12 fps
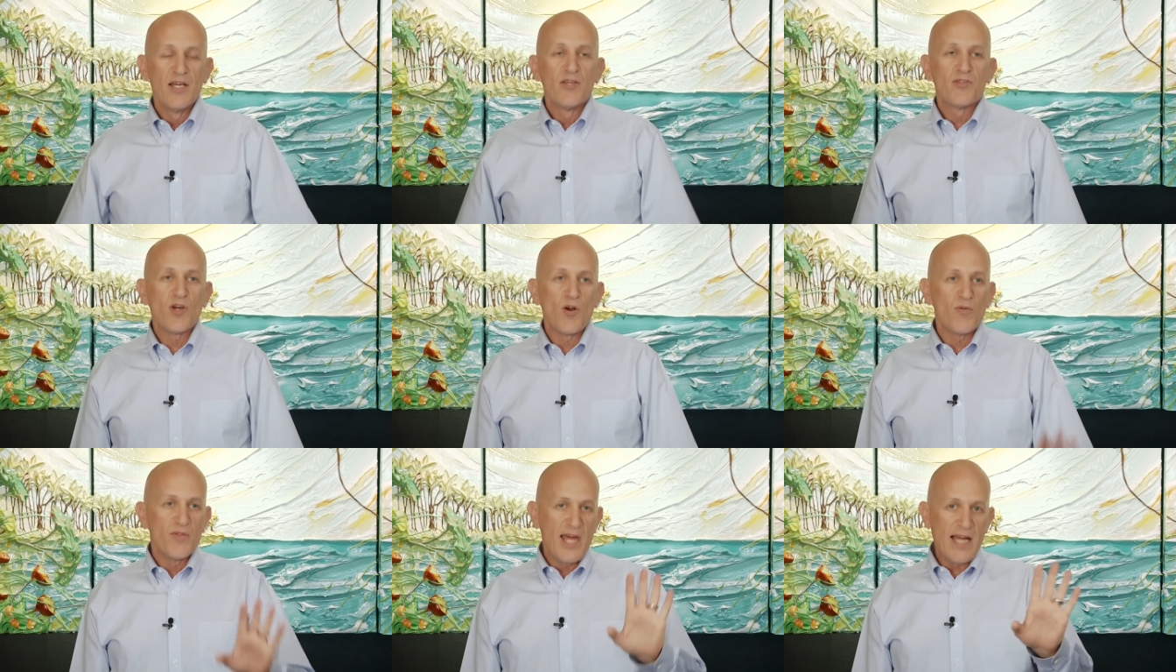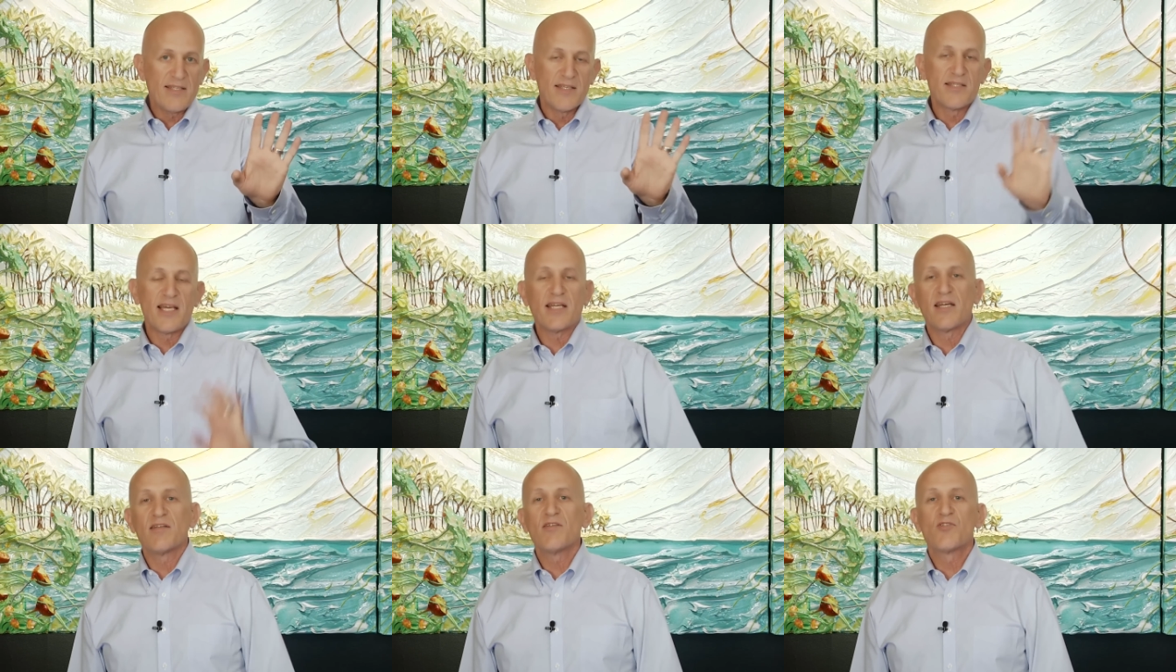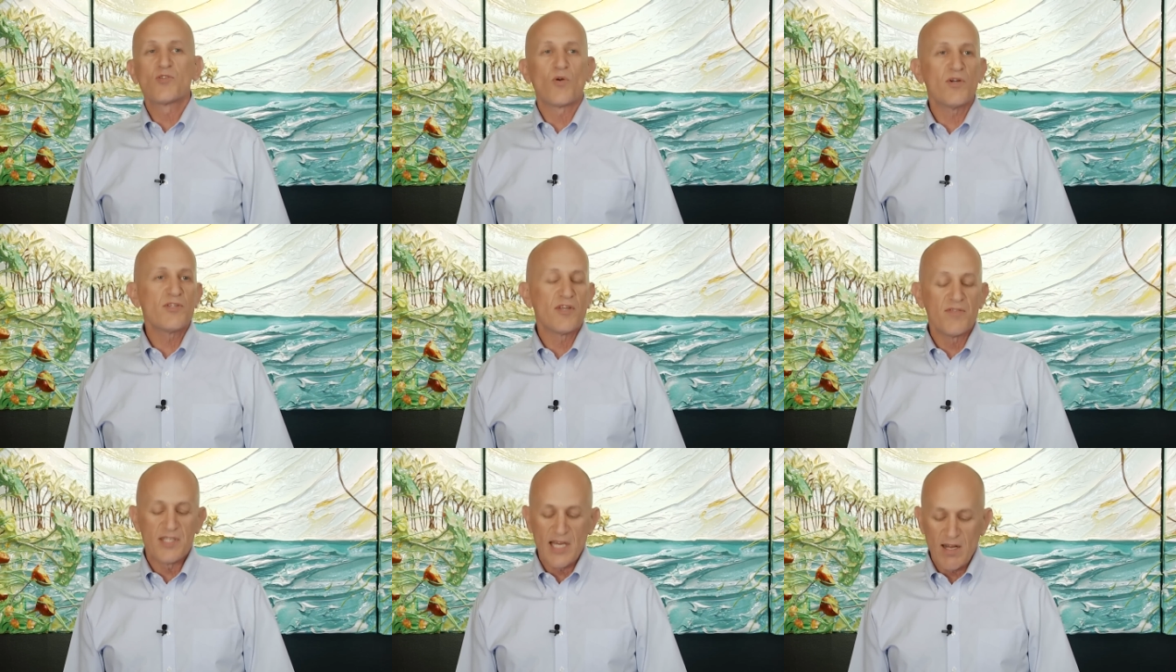So that's the second source
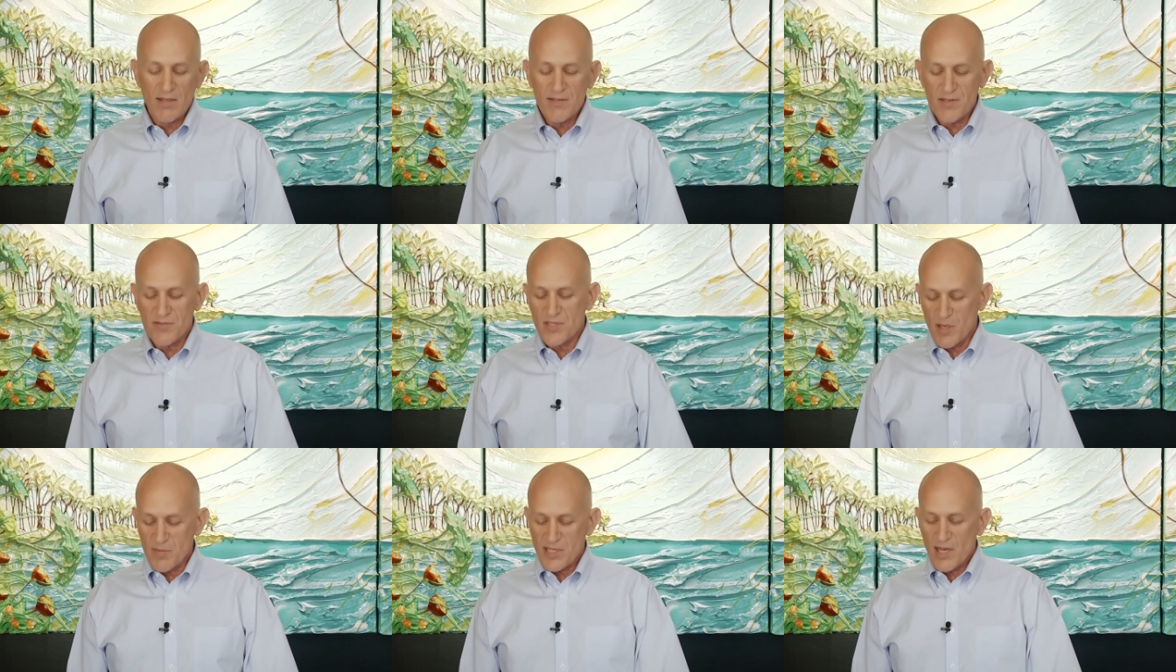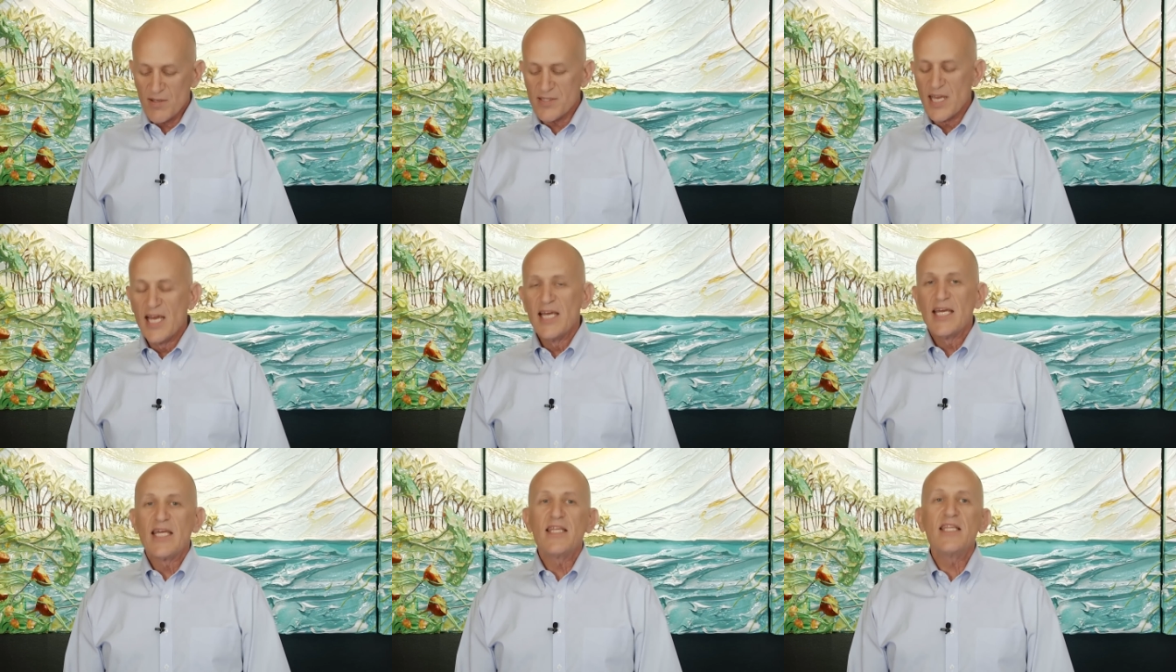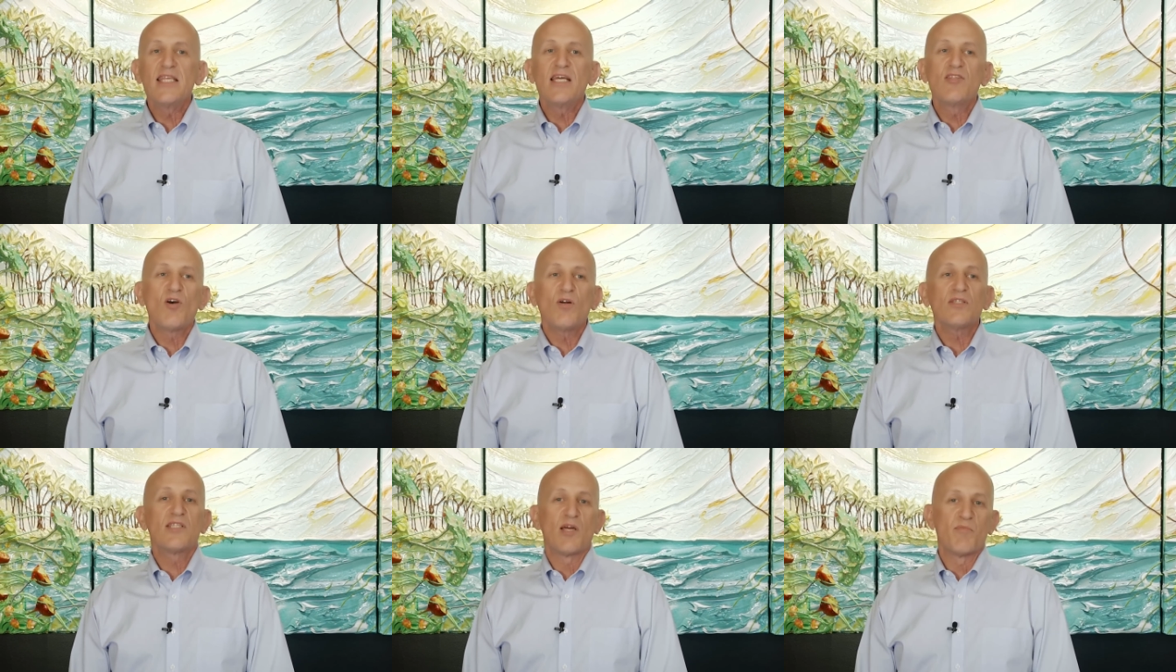of cells, of stem cells. And then the
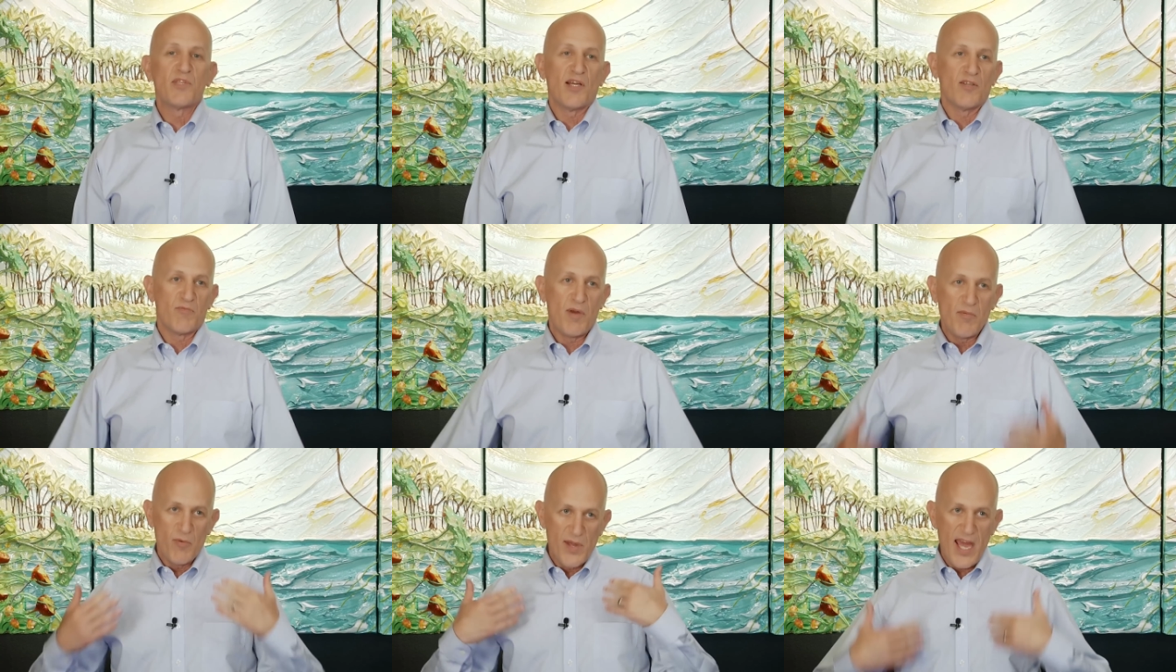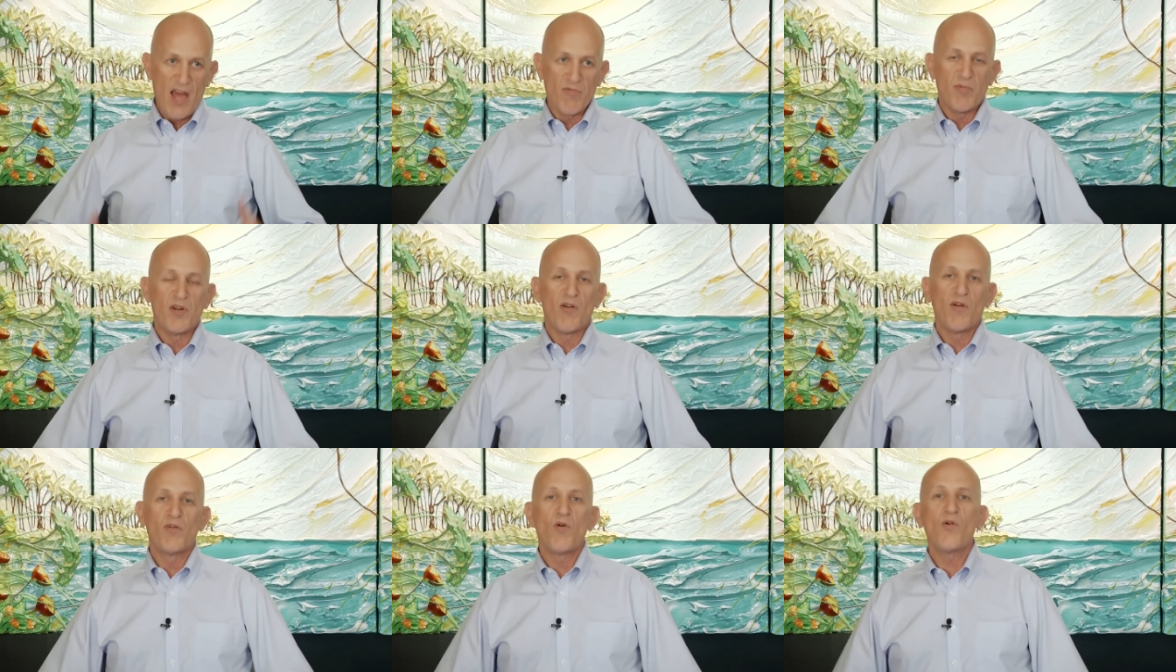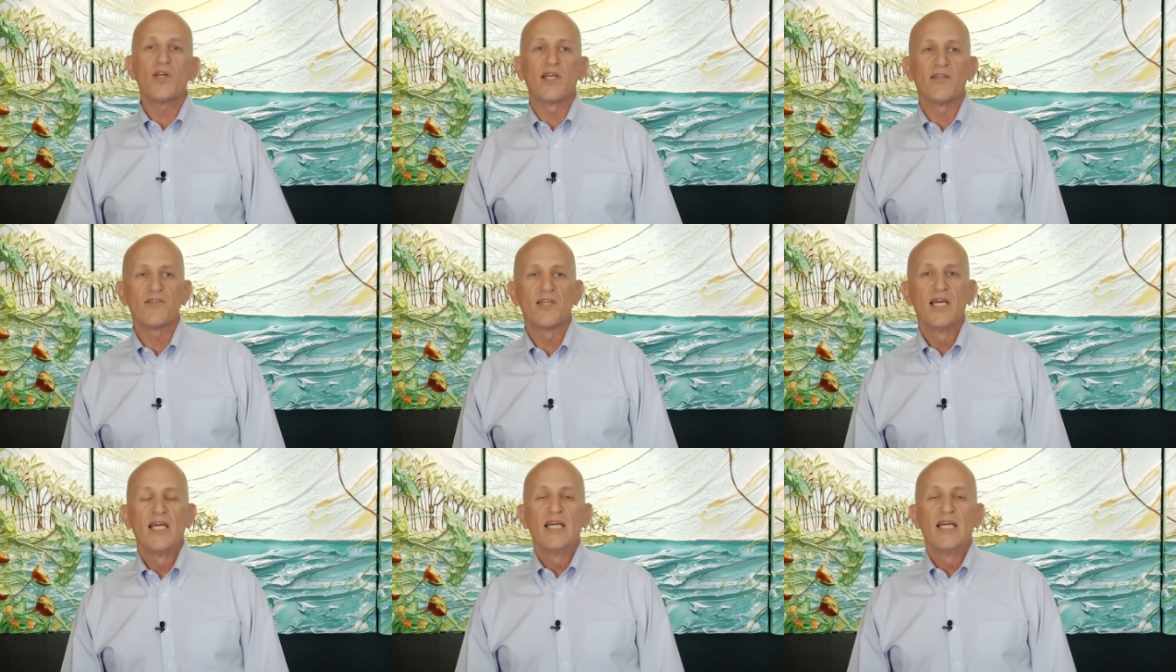adult stem cells. Remember, we have them in our own organs.